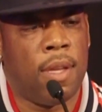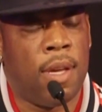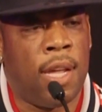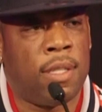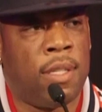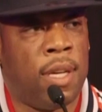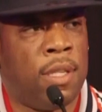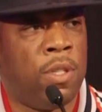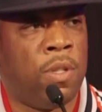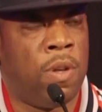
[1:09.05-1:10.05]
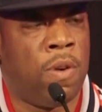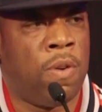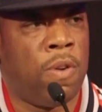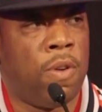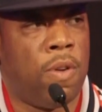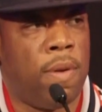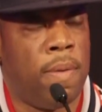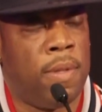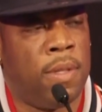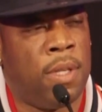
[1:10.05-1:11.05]
And I said, you know,
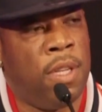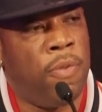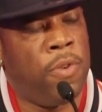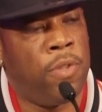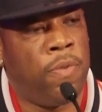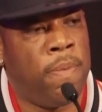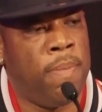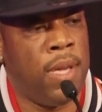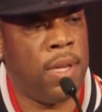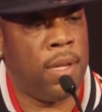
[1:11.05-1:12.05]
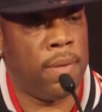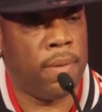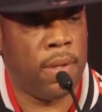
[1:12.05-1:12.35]
the difference for me